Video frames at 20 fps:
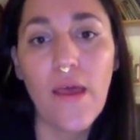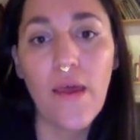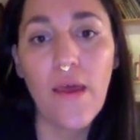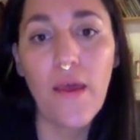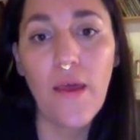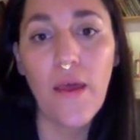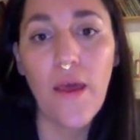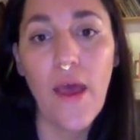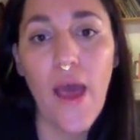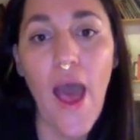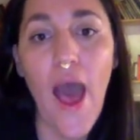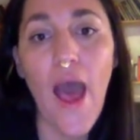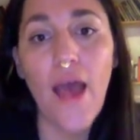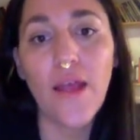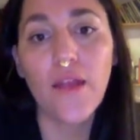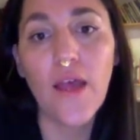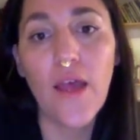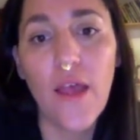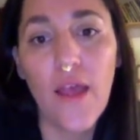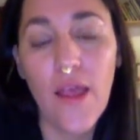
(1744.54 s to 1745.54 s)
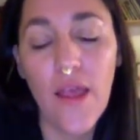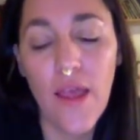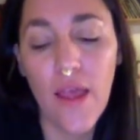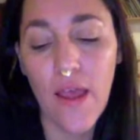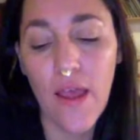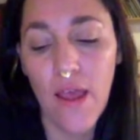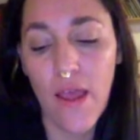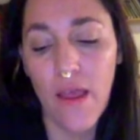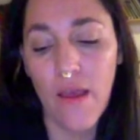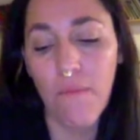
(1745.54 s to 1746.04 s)
had
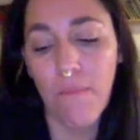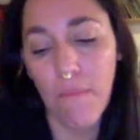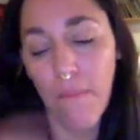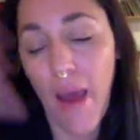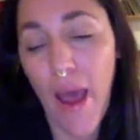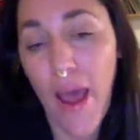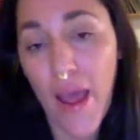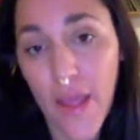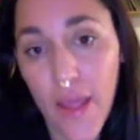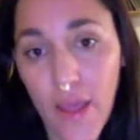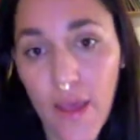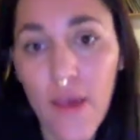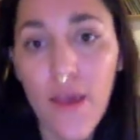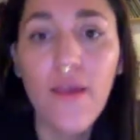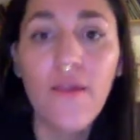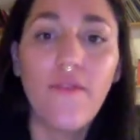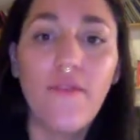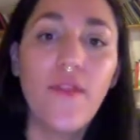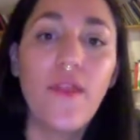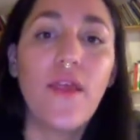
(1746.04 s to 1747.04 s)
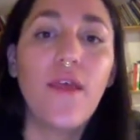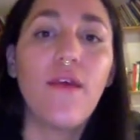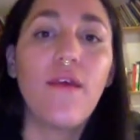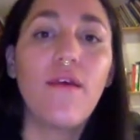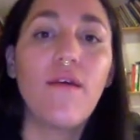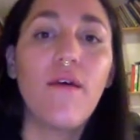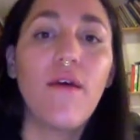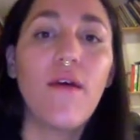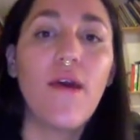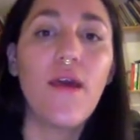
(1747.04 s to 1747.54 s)
by the
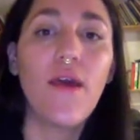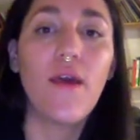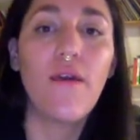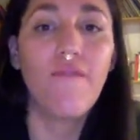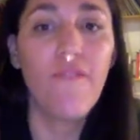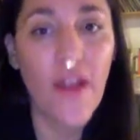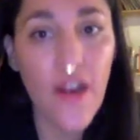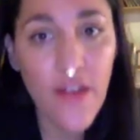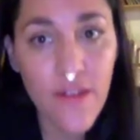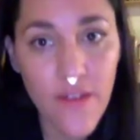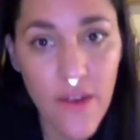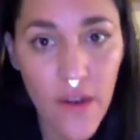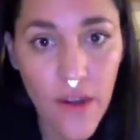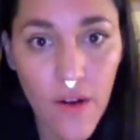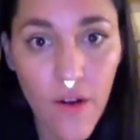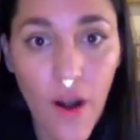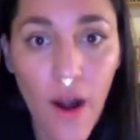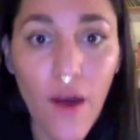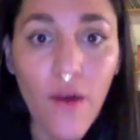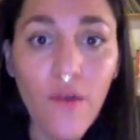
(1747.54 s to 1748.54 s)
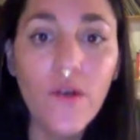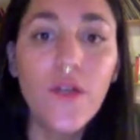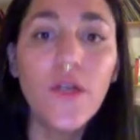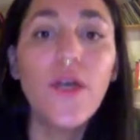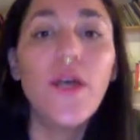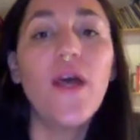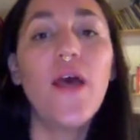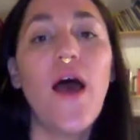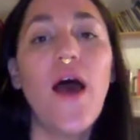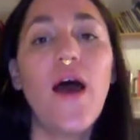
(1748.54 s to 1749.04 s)
Belgian crown.
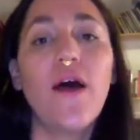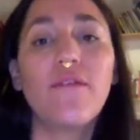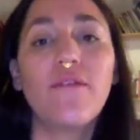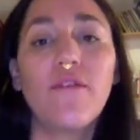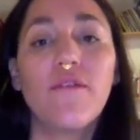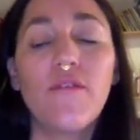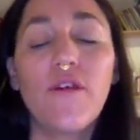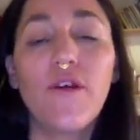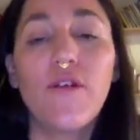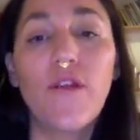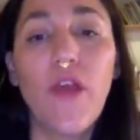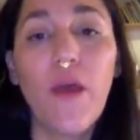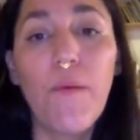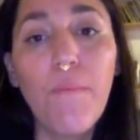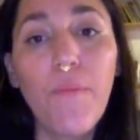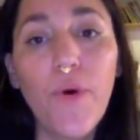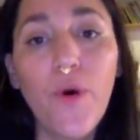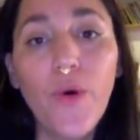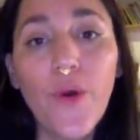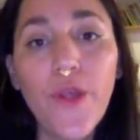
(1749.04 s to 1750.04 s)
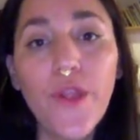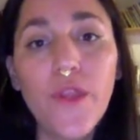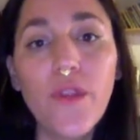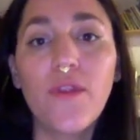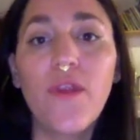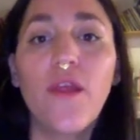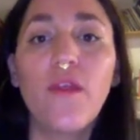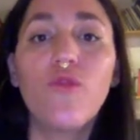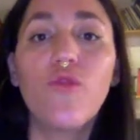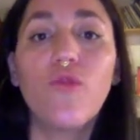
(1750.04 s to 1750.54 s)
At a certain point, they
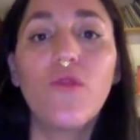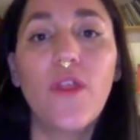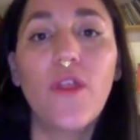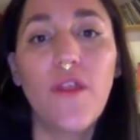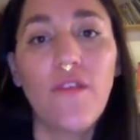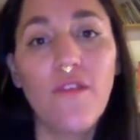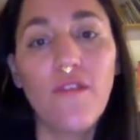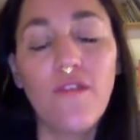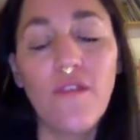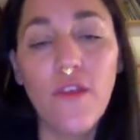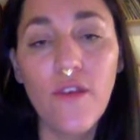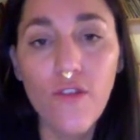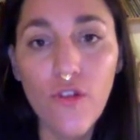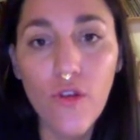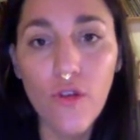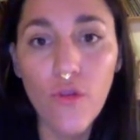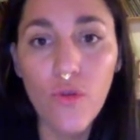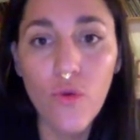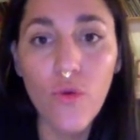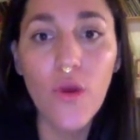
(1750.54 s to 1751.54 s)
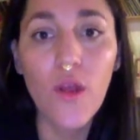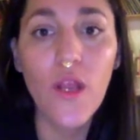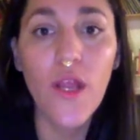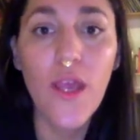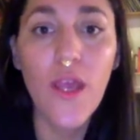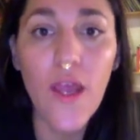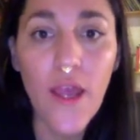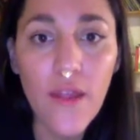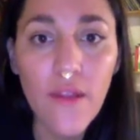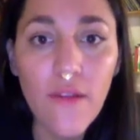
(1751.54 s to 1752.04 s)
took the decision to
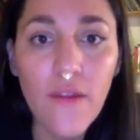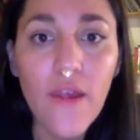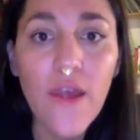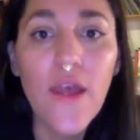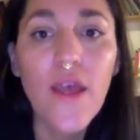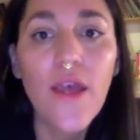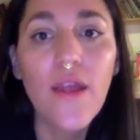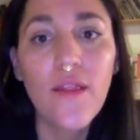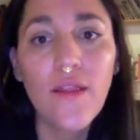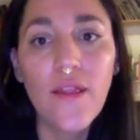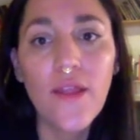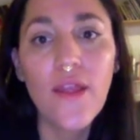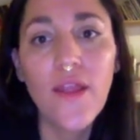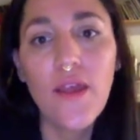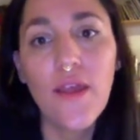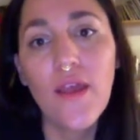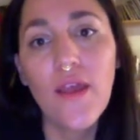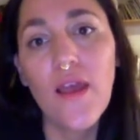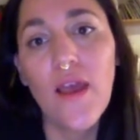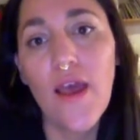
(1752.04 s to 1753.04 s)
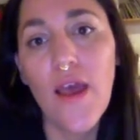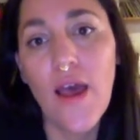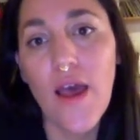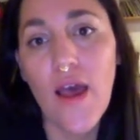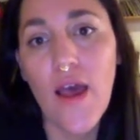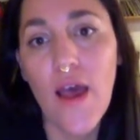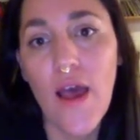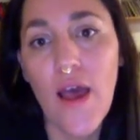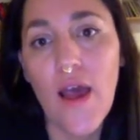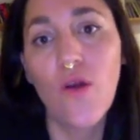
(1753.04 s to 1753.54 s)
create the
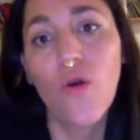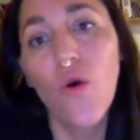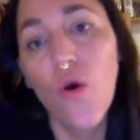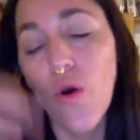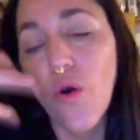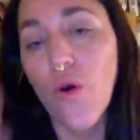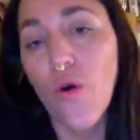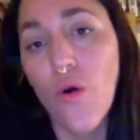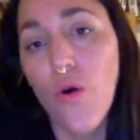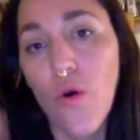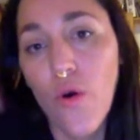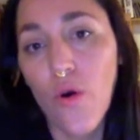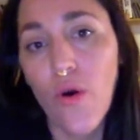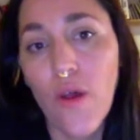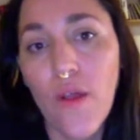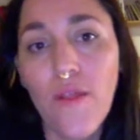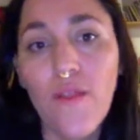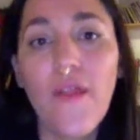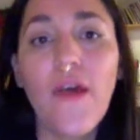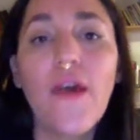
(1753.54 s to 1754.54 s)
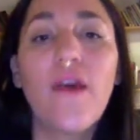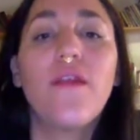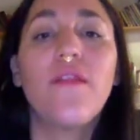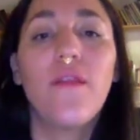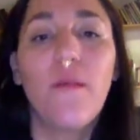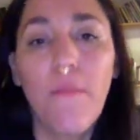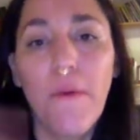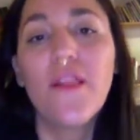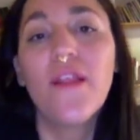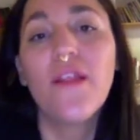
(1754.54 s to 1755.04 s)
Congo, the
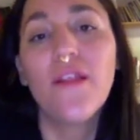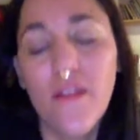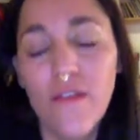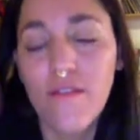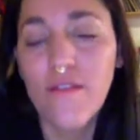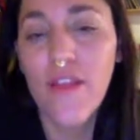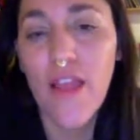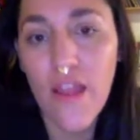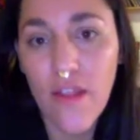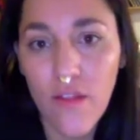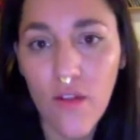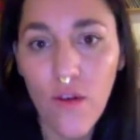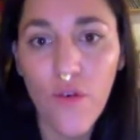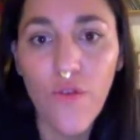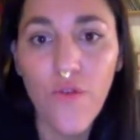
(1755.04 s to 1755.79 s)
independent state of